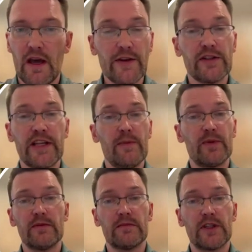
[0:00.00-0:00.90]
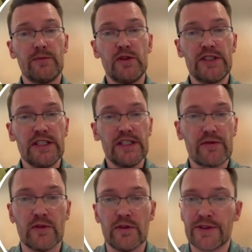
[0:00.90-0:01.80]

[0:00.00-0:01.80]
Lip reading: And you can help the community in general.